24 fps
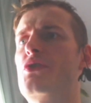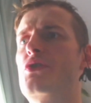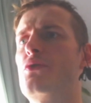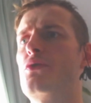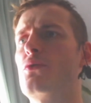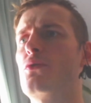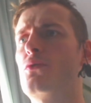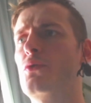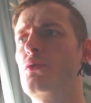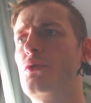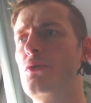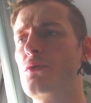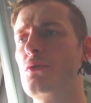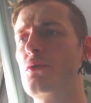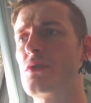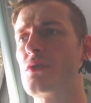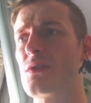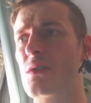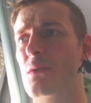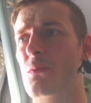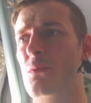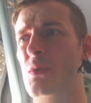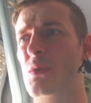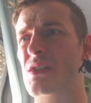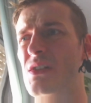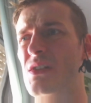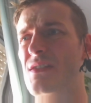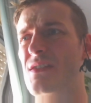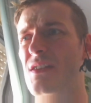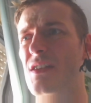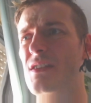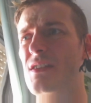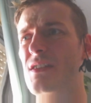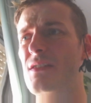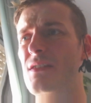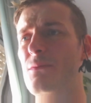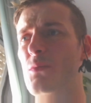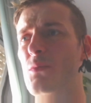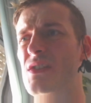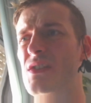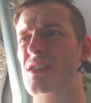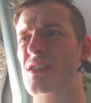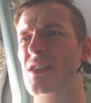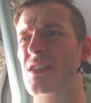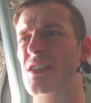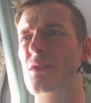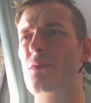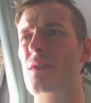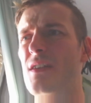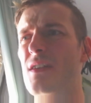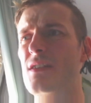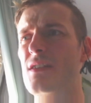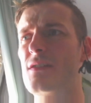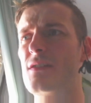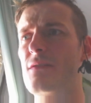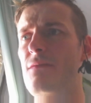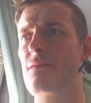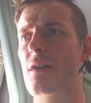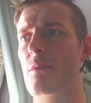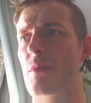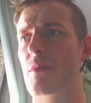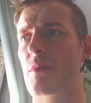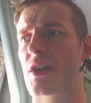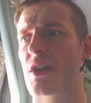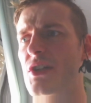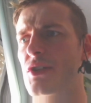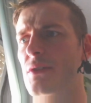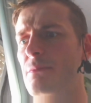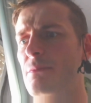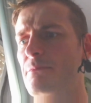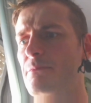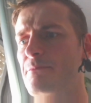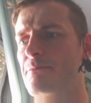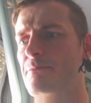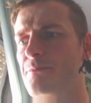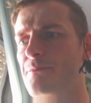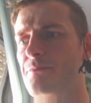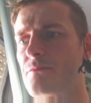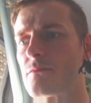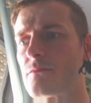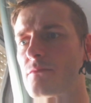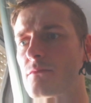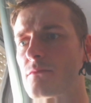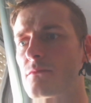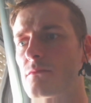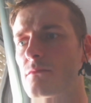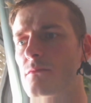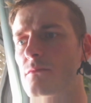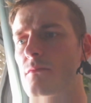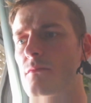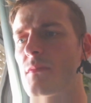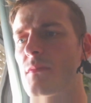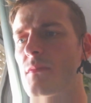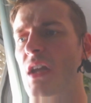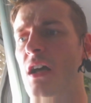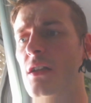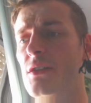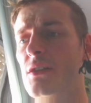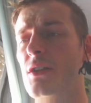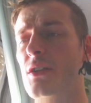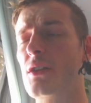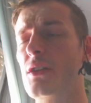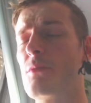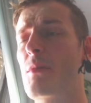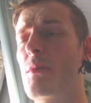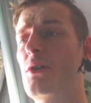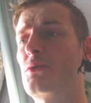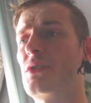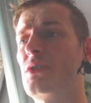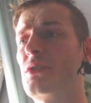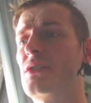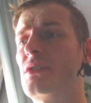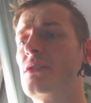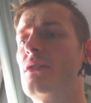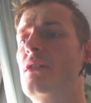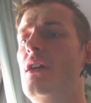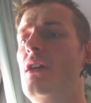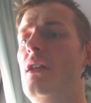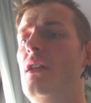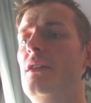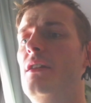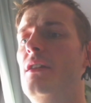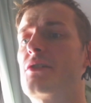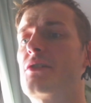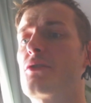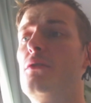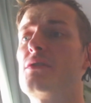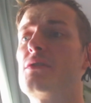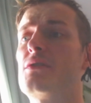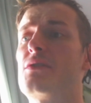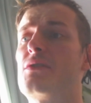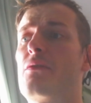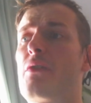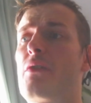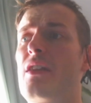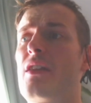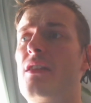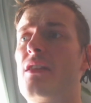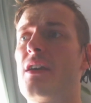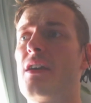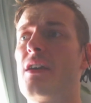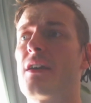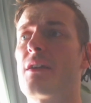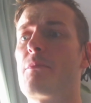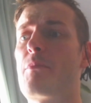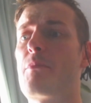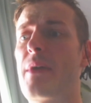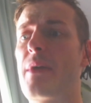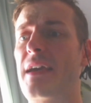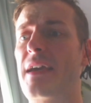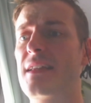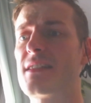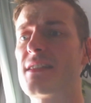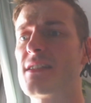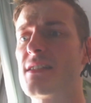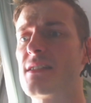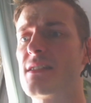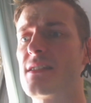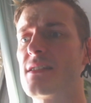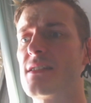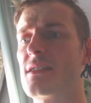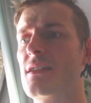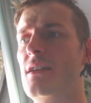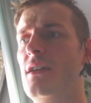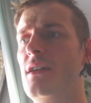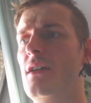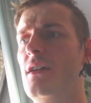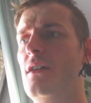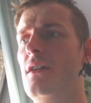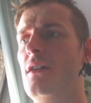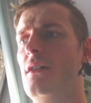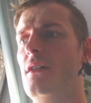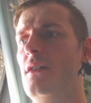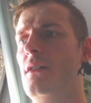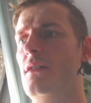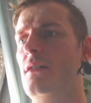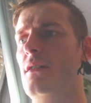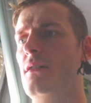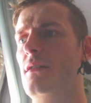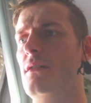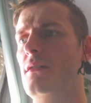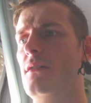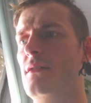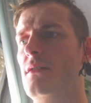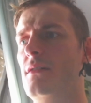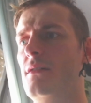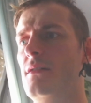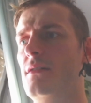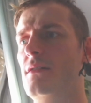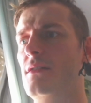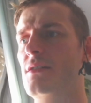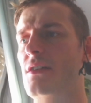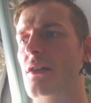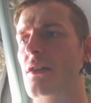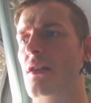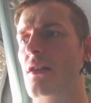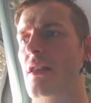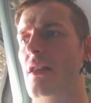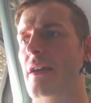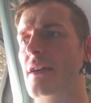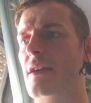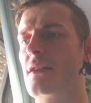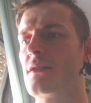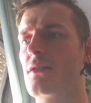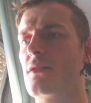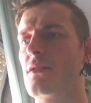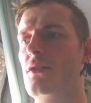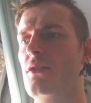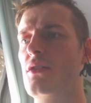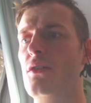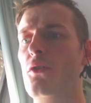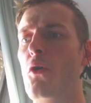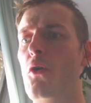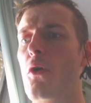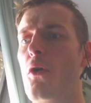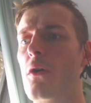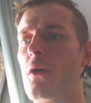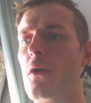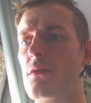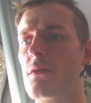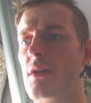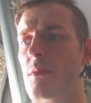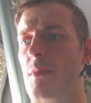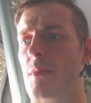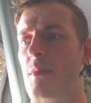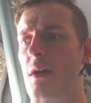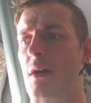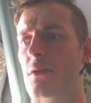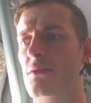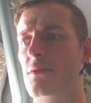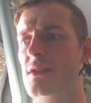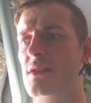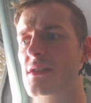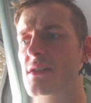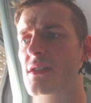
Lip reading: you could use within this formation. I'll tell about it later. Also there are like pets, there are like lore about this